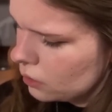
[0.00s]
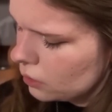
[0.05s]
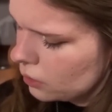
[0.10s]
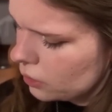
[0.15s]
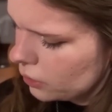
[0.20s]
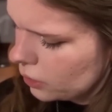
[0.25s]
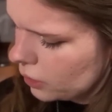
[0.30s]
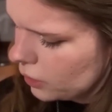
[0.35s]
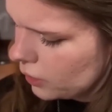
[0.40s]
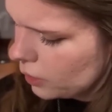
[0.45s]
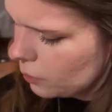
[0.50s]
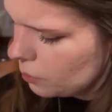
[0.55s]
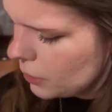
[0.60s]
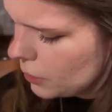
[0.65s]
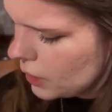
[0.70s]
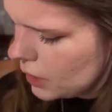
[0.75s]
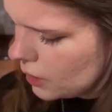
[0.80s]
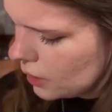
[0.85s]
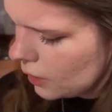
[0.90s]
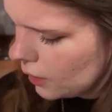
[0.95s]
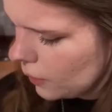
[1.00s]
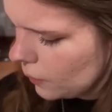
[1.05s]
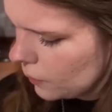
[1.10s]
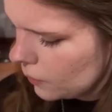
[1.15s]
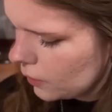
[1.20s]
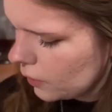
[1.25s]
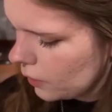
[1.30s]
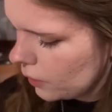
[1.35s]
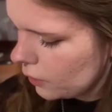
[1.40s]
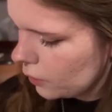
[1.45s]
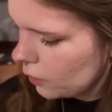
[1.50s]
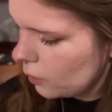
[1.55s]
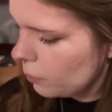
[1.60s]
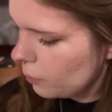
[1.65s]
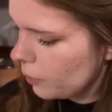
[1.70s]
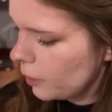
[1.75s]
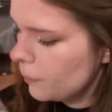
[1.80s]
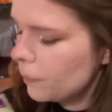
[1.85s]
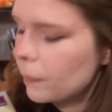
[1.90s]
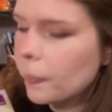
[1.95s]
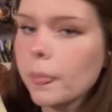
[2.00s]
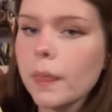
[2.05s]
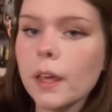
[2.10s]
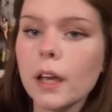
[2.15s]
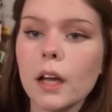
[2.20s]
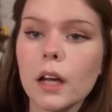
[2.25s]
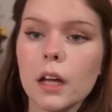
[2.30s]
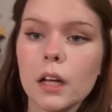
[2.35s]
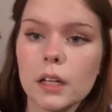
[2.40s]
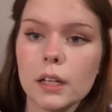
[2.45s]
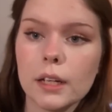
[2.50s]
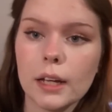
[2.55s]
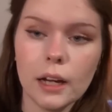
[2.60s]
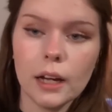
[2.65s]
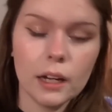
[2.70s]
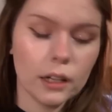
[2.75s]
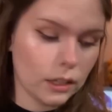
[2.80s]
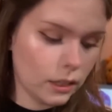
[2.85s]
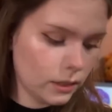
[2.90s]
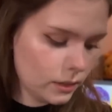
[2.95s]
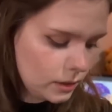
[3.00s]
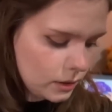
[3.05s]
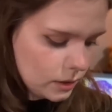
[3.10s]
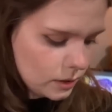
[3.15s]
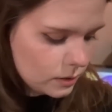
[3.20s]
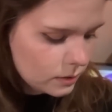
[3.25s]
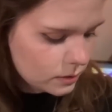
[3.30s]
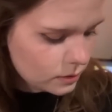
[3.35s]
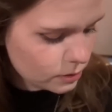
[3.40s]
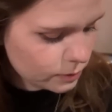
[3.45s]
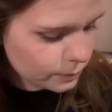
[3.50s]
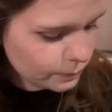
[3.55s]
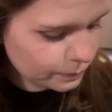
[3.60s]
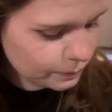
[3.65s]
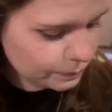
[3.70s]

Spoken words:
they're kind of peeking out there a little bit. Yeah, I got these.